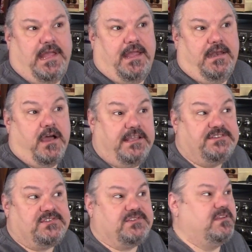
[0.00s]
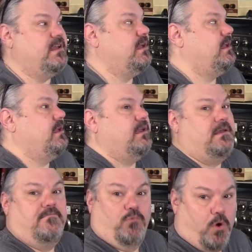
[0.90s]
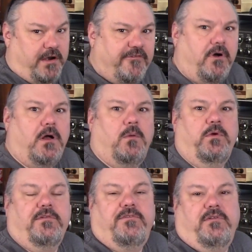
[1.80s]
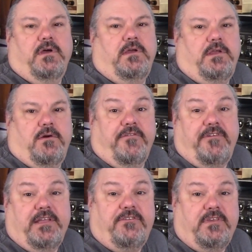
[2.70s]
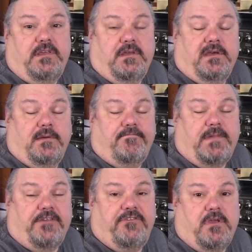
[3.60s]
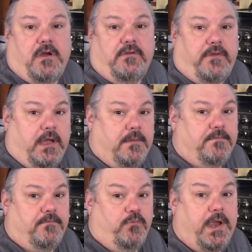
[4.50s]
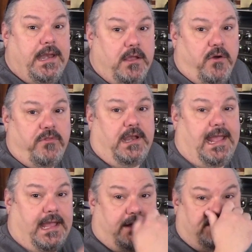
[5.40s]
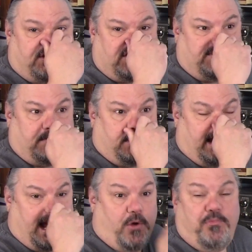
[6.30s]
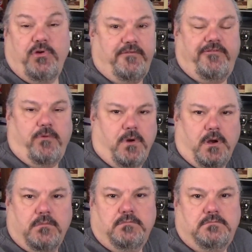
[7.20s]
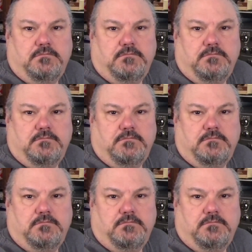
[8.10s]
a nice waterfall with a fancy SDR type radio that has an output for